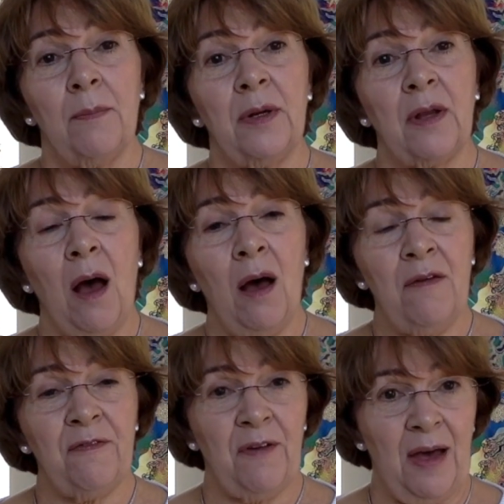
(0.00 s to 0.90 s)
But
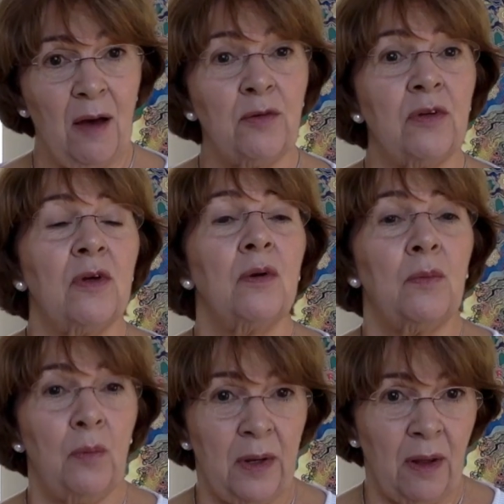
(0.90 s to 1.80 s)
I've found
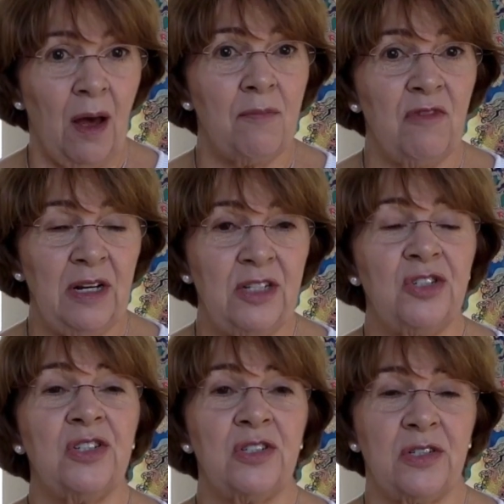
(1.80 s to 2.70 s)
when I'm really
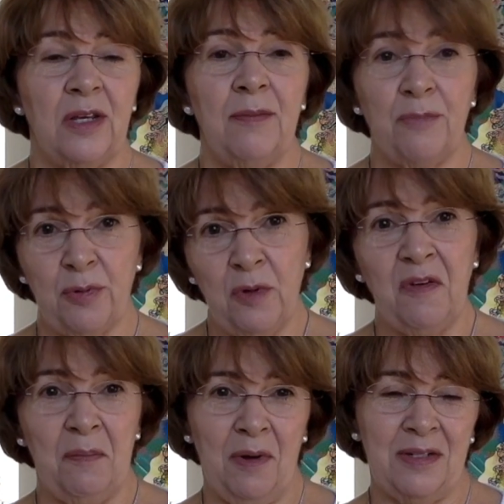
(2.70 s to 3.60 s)
just
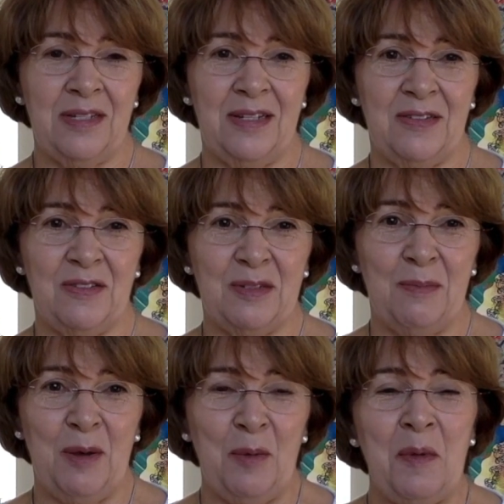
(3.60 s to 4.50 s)
improving my sense of
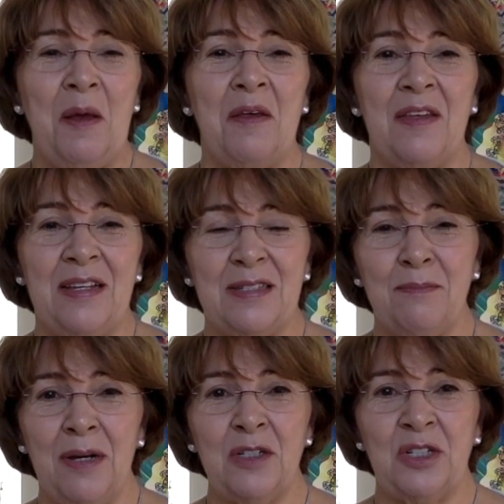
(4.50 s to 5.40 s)
smell that it's
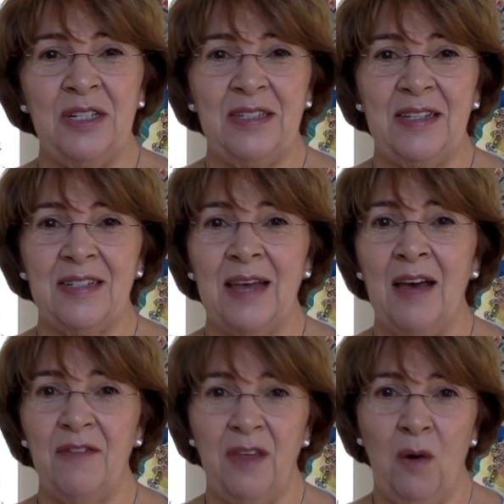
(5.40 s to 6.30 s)
much easier to
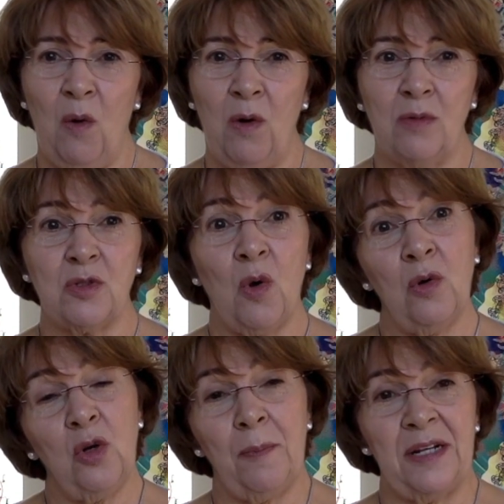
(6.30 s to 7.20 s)
have the oils
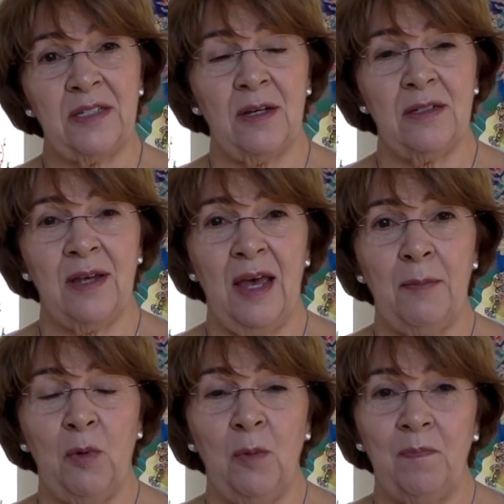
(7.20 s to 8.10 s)
on your bedside
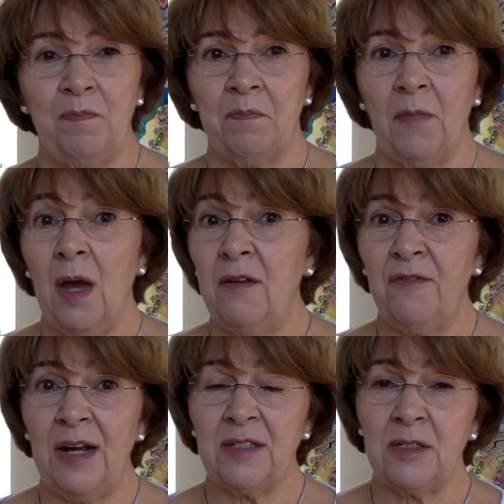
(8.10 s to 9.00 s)
table, and in
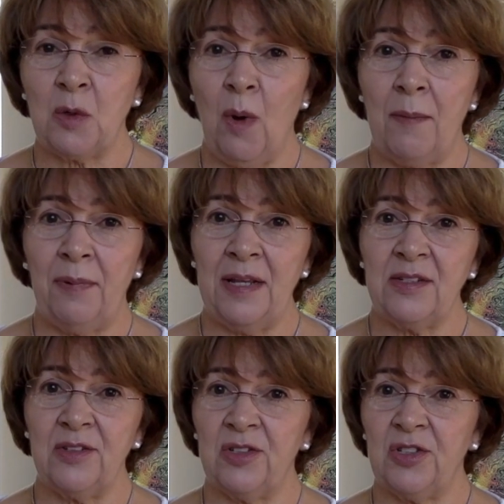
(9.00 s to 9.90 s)
fact it's quite
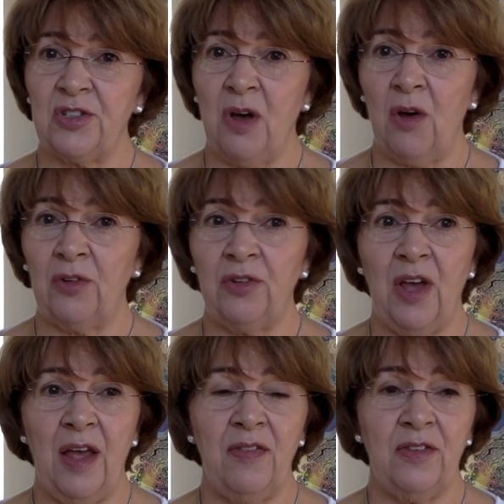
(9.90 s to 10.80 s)
pleasant to start and
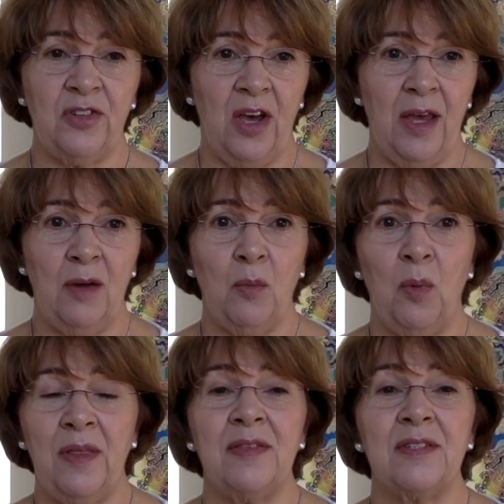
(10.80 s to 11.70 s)
end the day
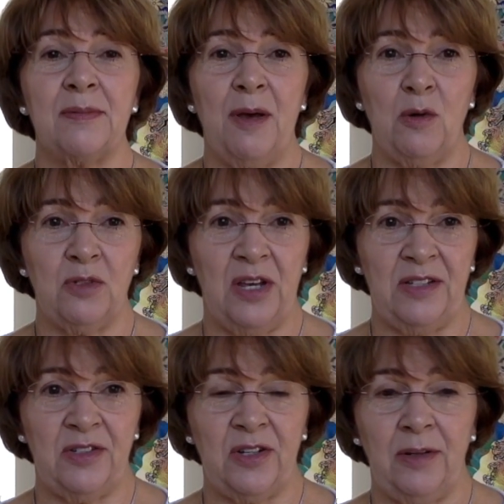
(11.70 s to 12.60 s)
with smell
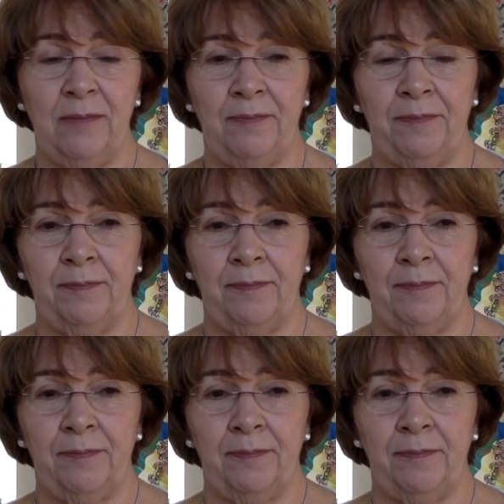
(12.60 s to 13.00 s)
testing.